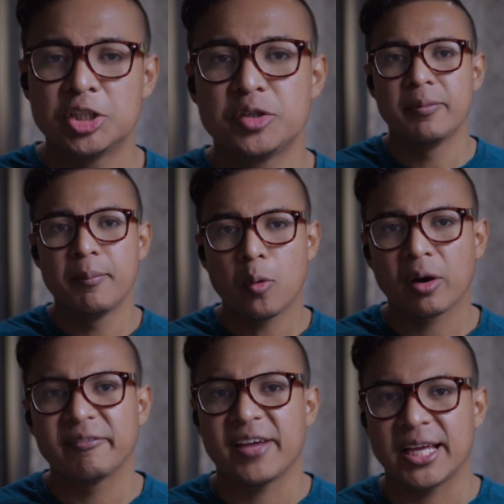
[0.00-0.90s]
to
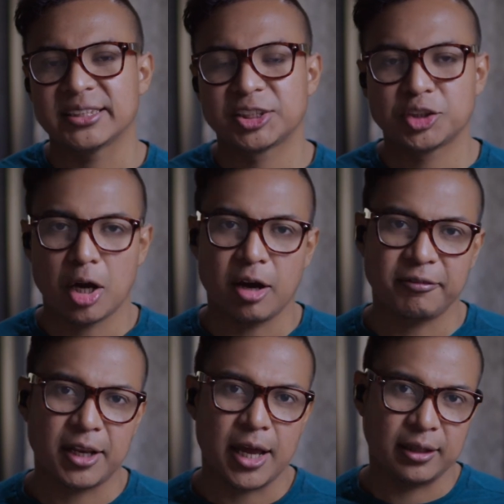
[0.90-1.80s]
more advanced
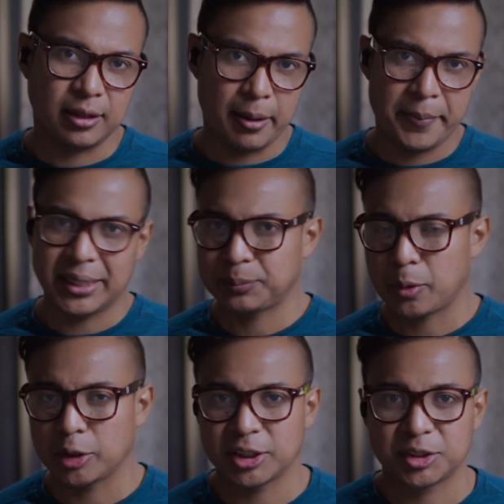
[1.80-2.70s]
stuff like the best
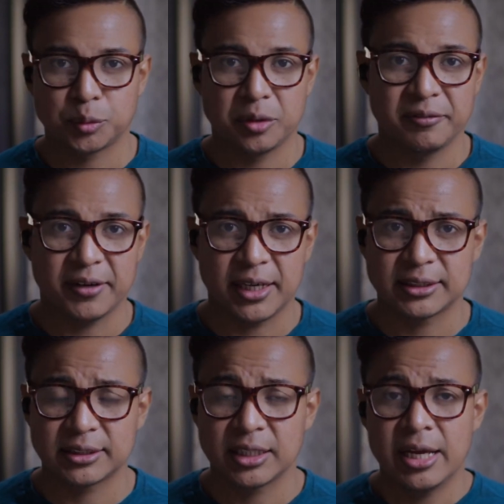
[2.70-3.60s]
projects to
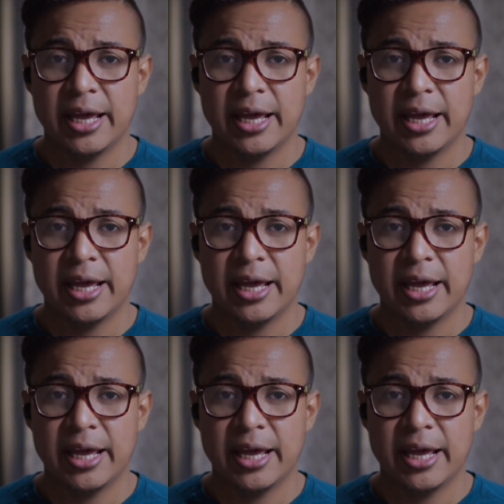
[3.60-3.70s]
invest